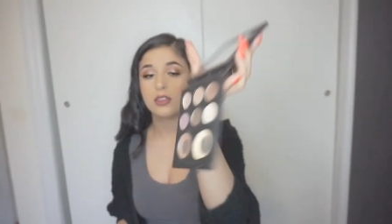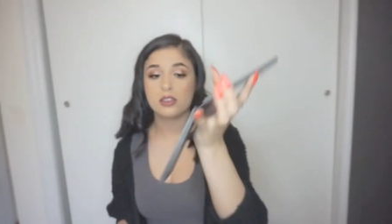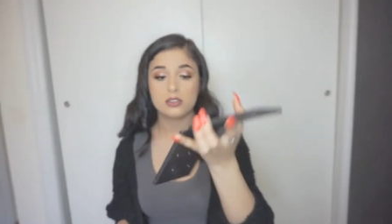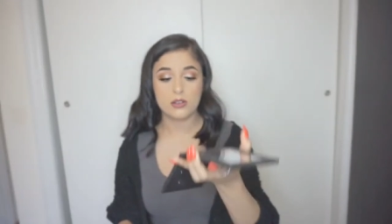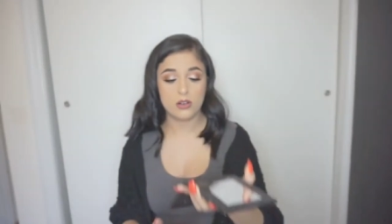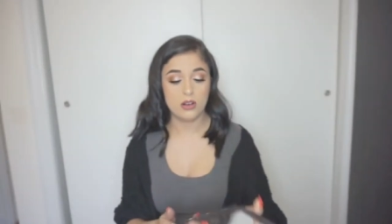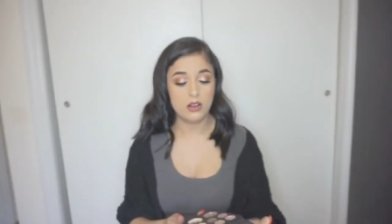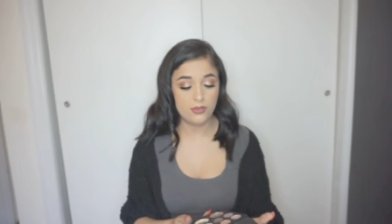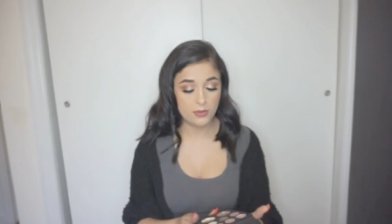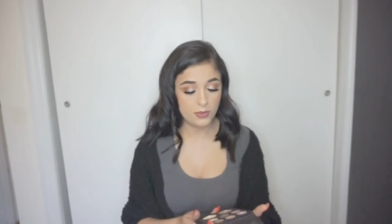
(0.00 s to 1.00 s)
These are
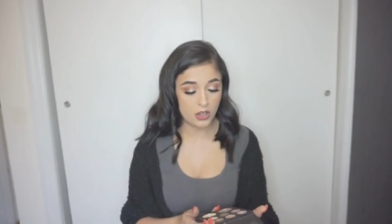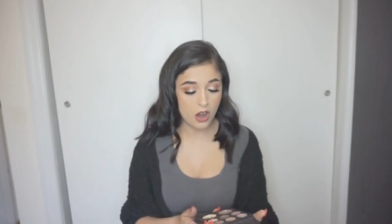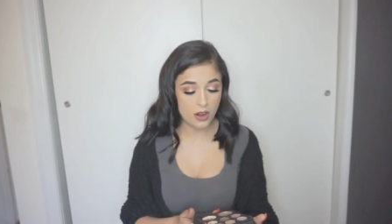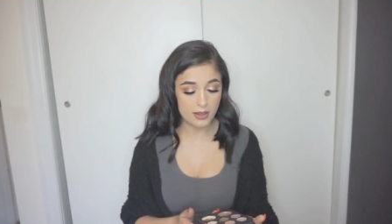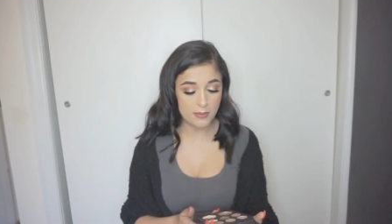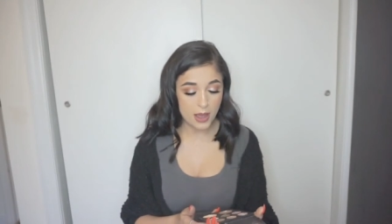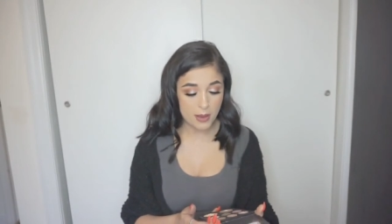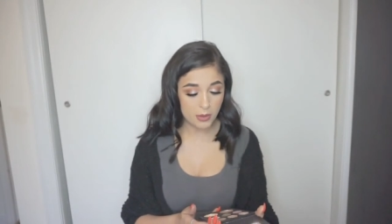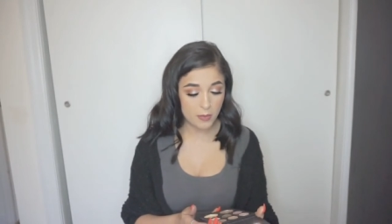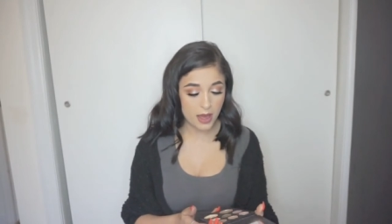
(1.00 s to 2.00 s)
all from the Carly
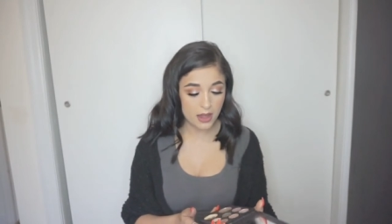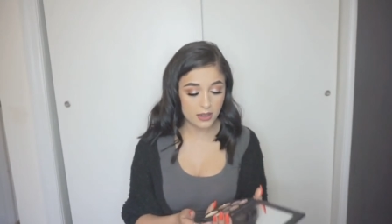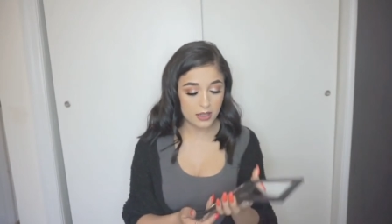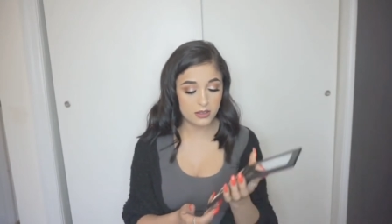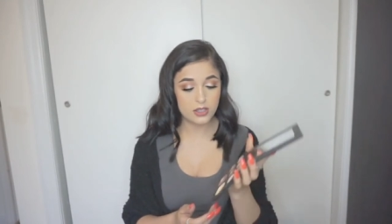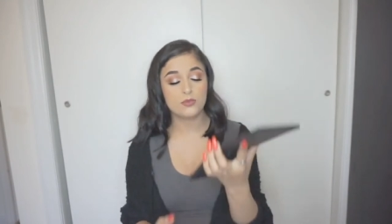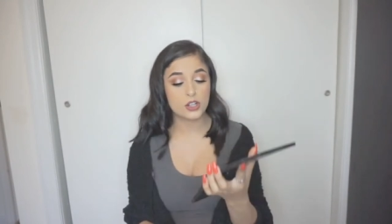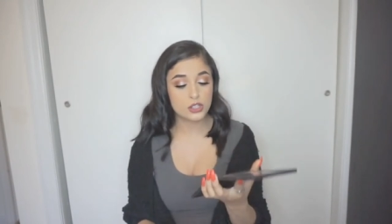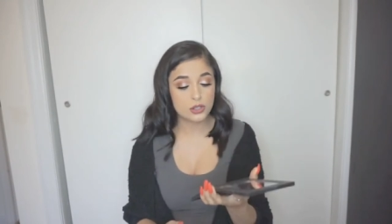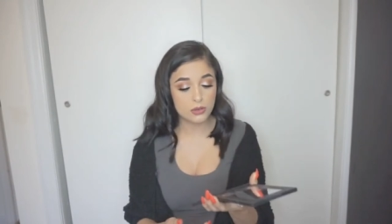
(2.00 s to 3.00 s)
Bible palette, the
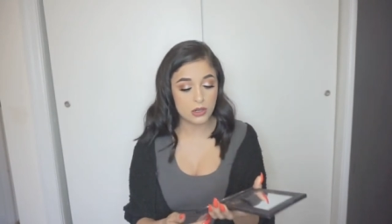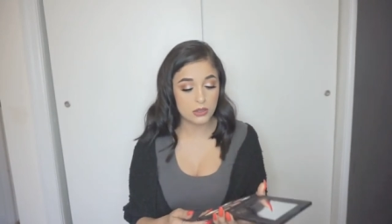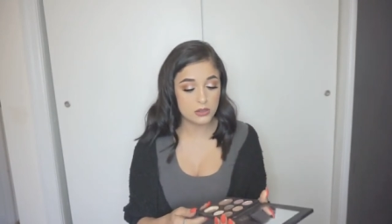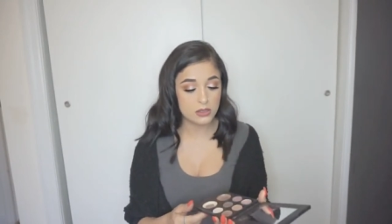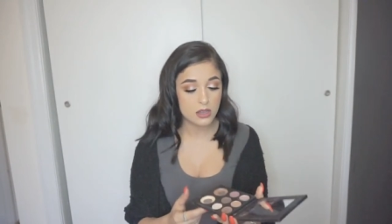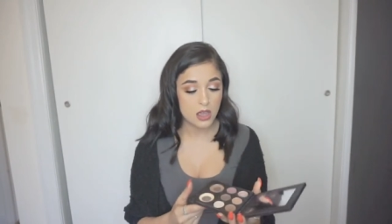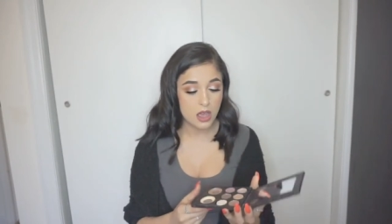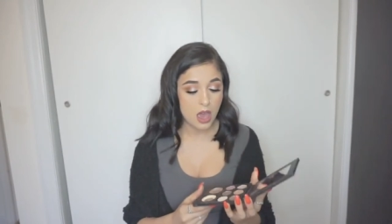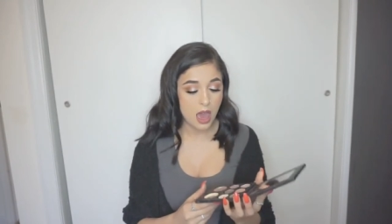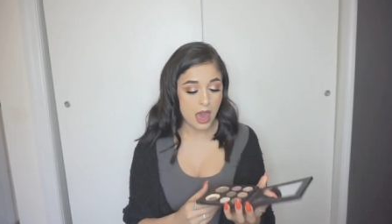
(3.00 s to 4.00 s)
first 2 rows.
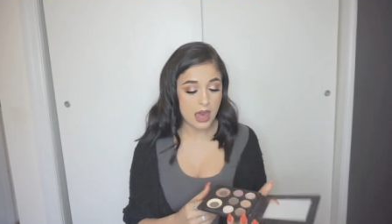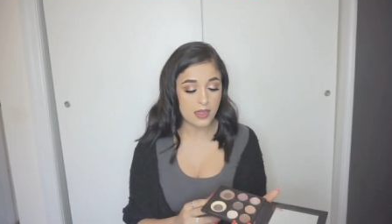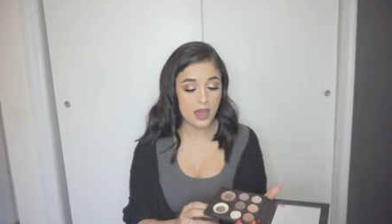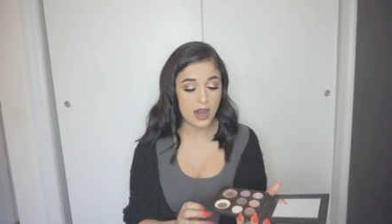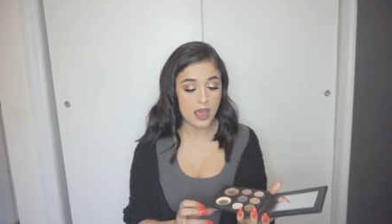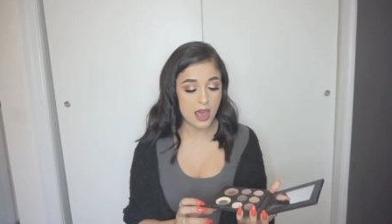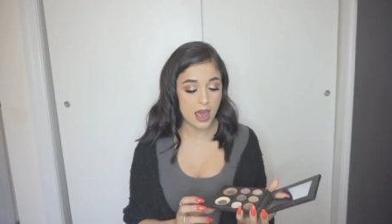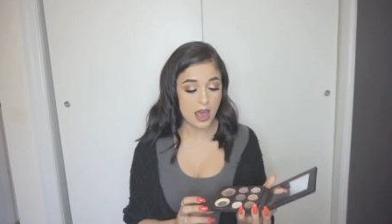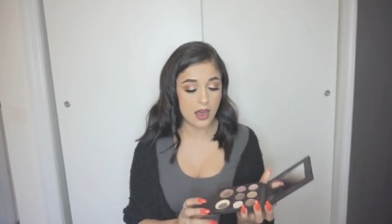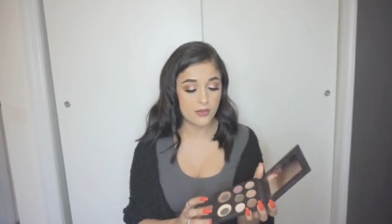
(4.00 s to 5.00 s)
And then I
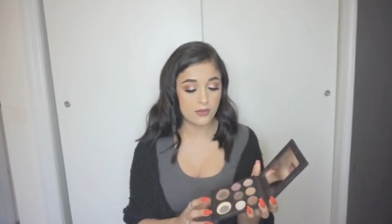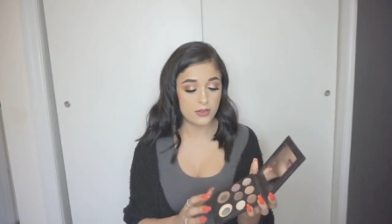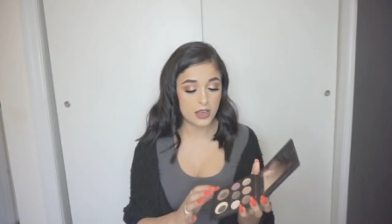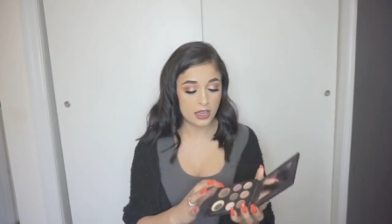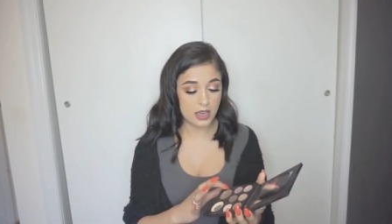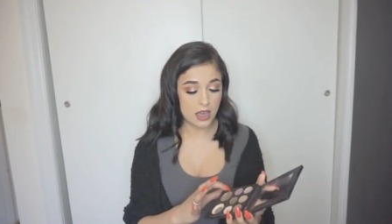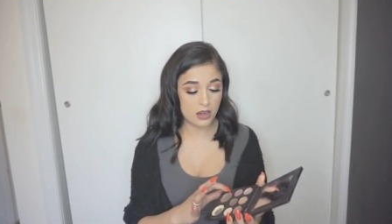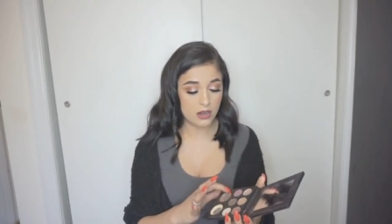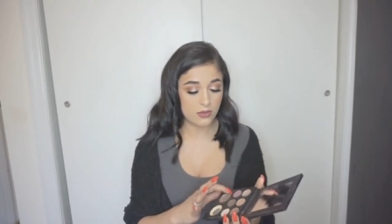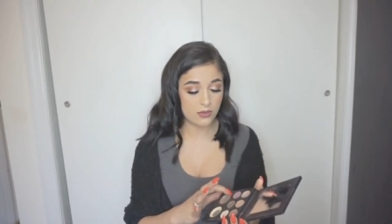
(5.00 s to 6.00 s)
have,
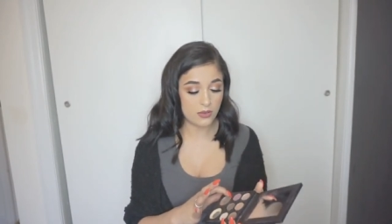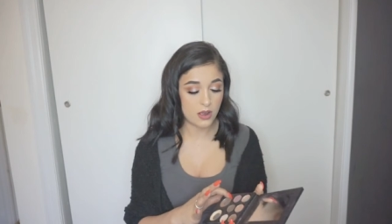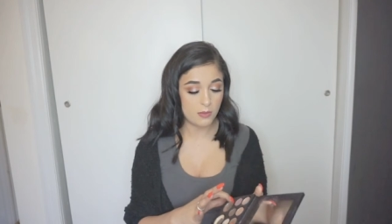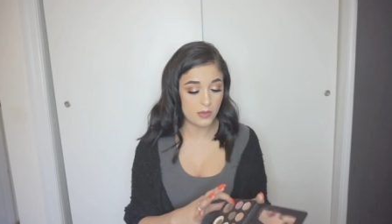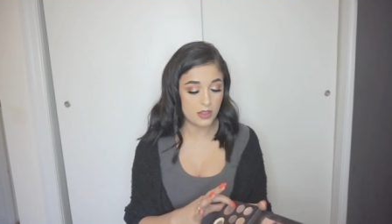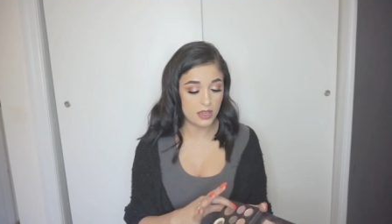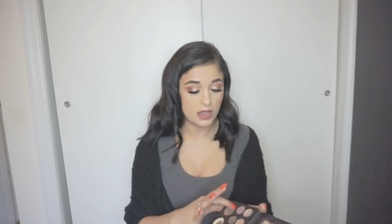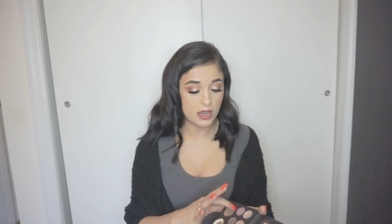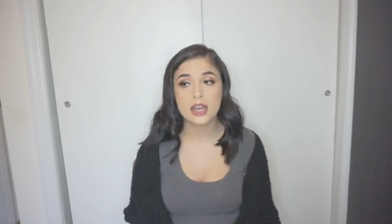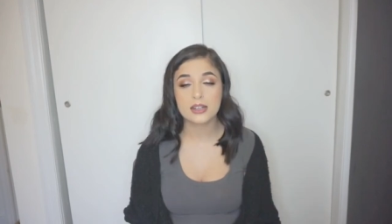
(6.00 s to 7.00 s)
again, from
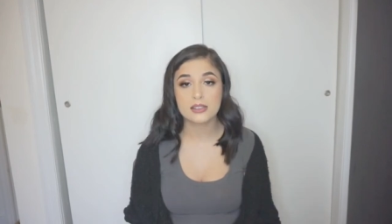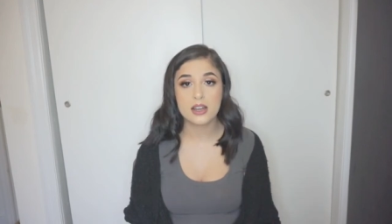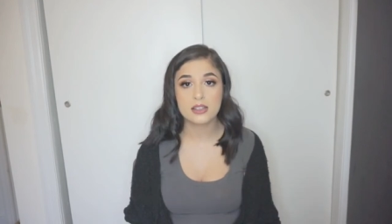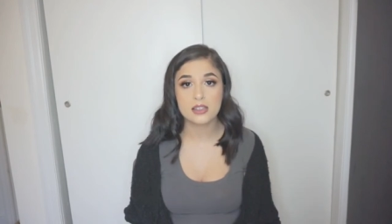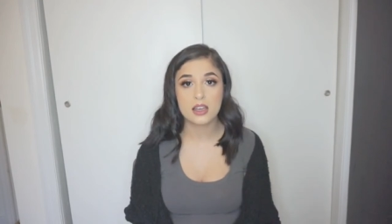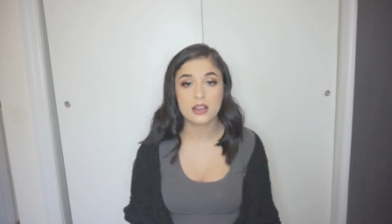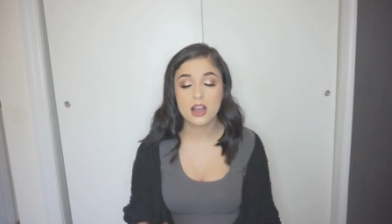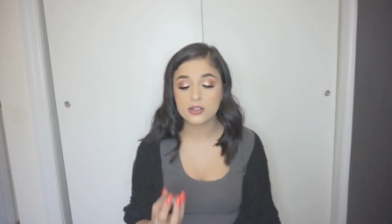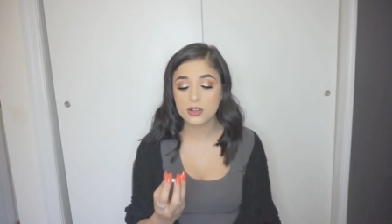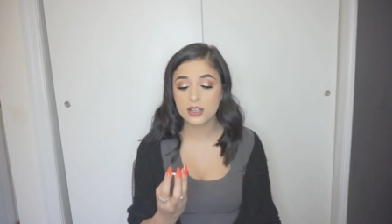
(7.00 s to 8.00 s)
the Anastasia
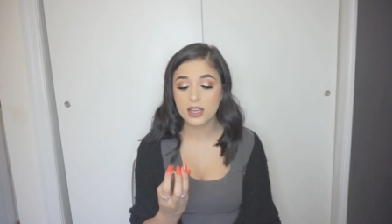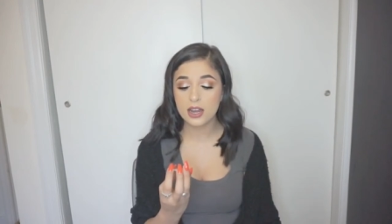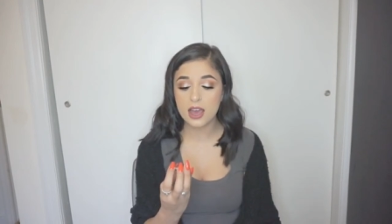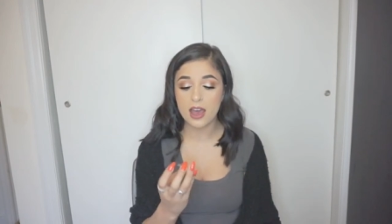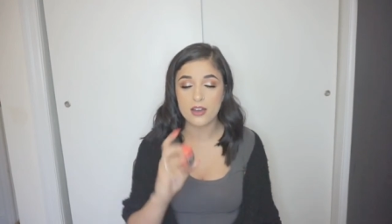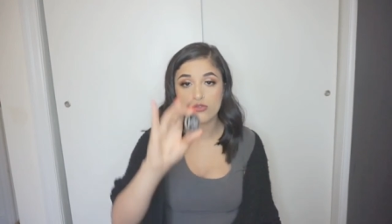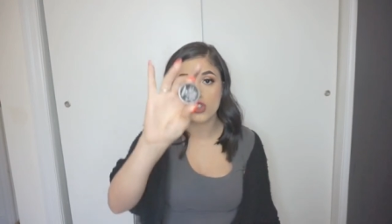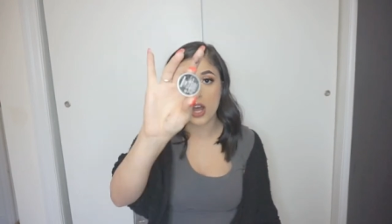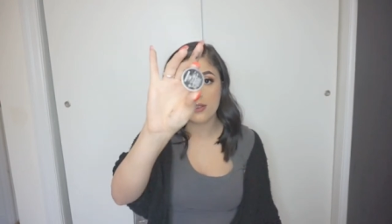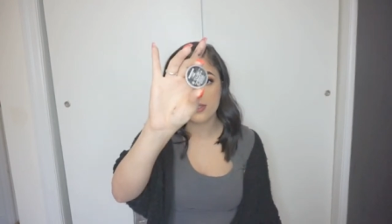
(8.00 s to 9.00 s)
contour kit, I have
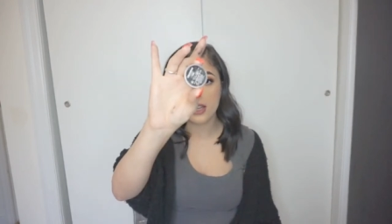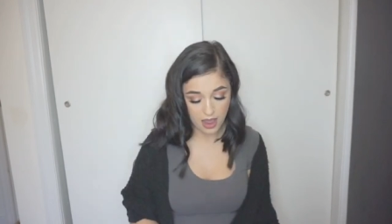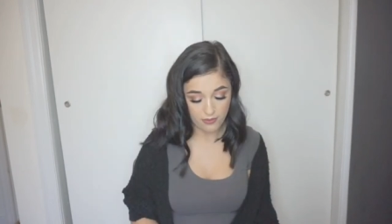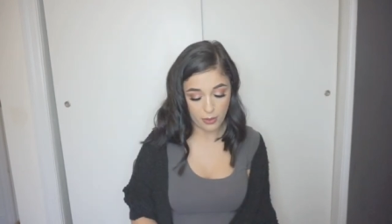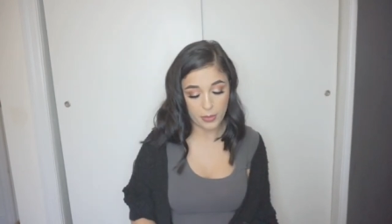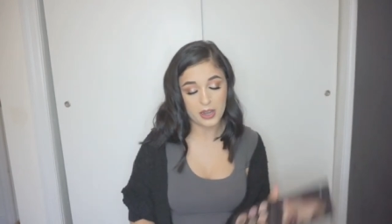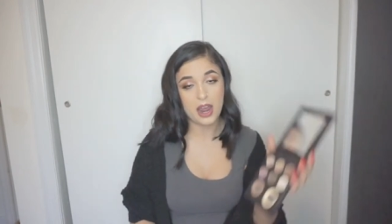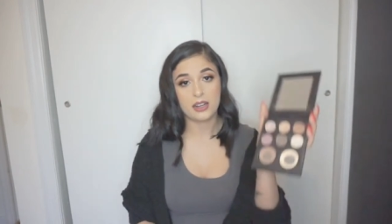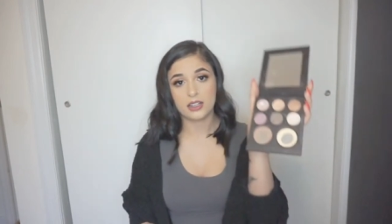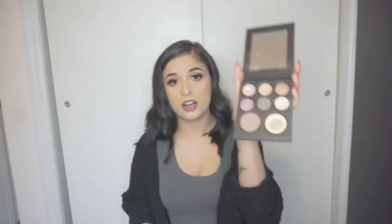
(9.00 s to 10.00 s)
Java. I have the
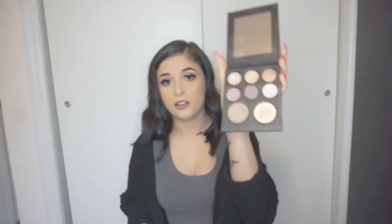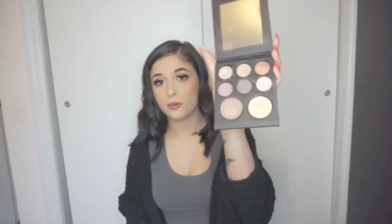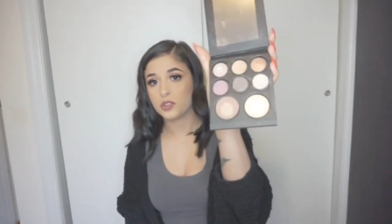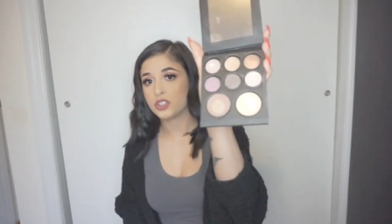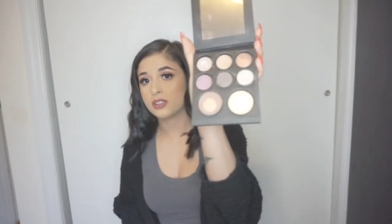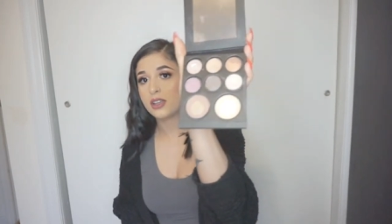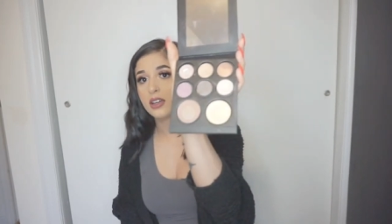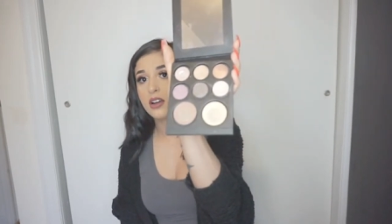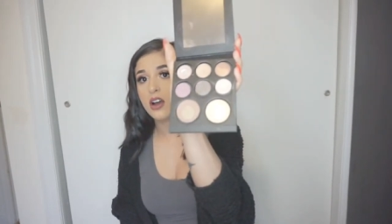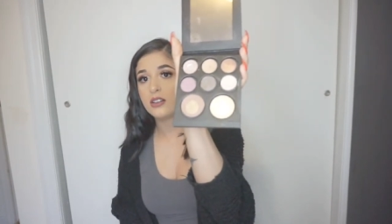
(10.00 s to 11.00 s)
banana color, which is
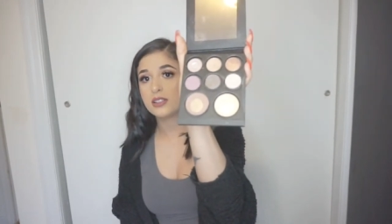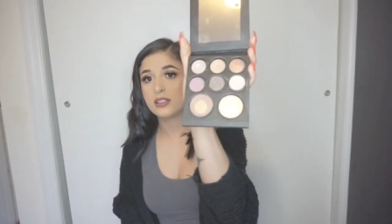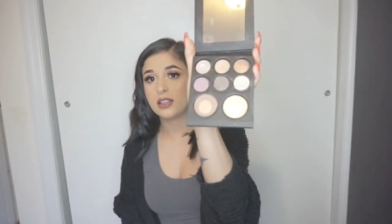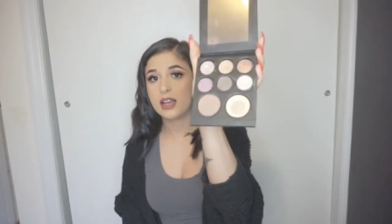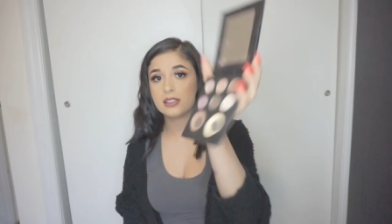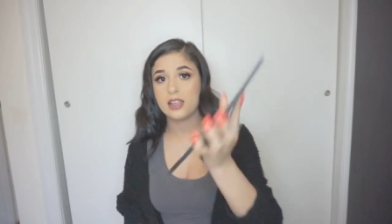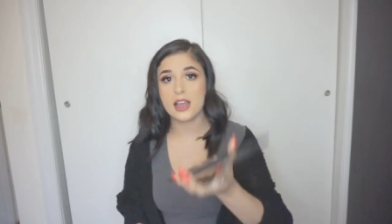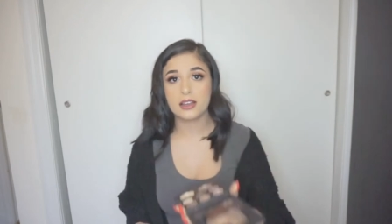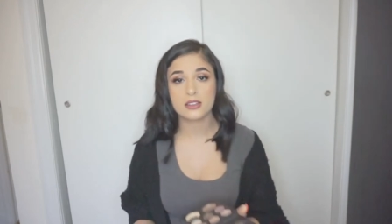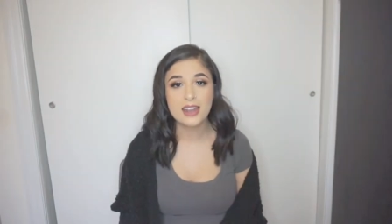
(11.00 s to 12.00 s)
like on its last leg.